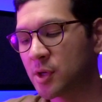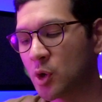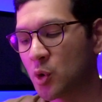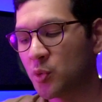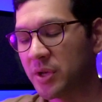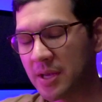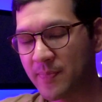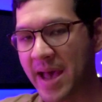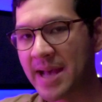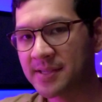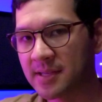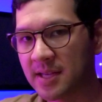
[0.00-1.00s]
so the
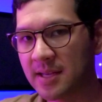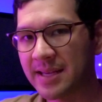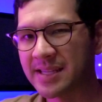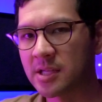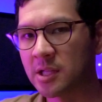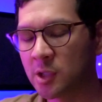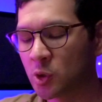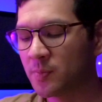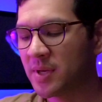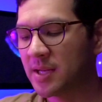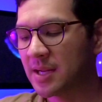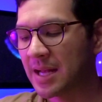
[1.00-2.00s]
capacity is a little
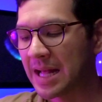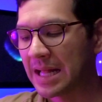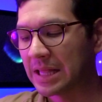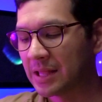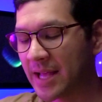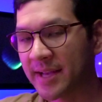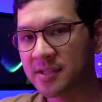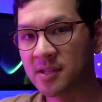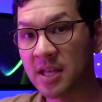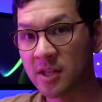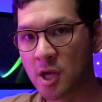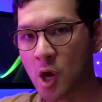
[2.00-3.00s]
bit less
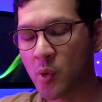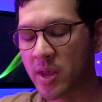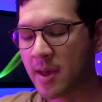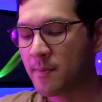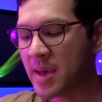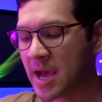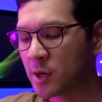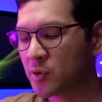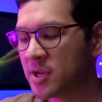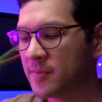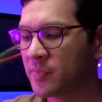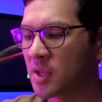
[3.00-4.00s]
than the OEM battery.